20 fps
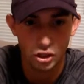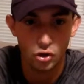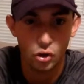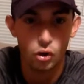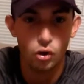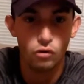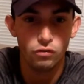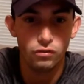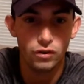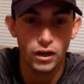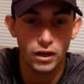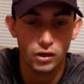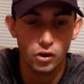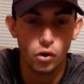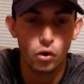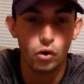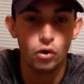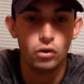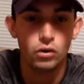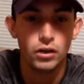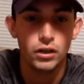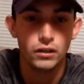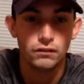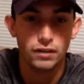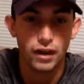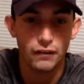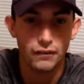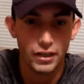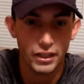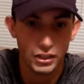Cole,
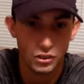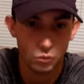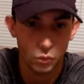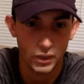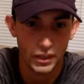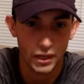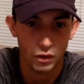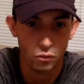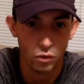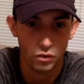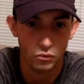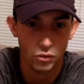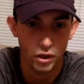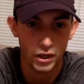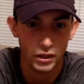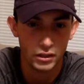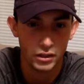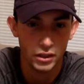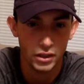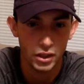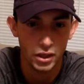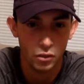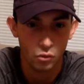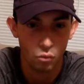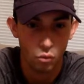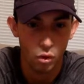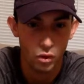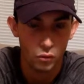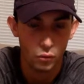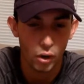5 innings, 1 hit, 1 run,
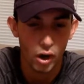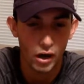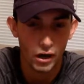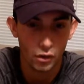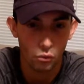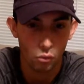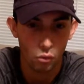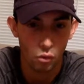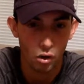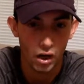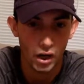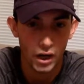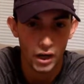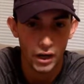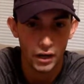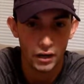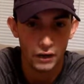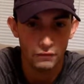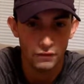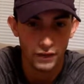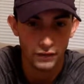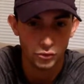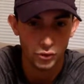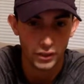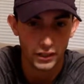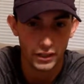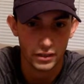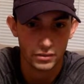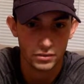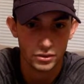1 walk, 5
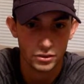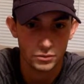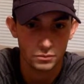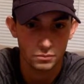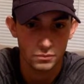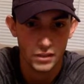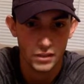strikeouts.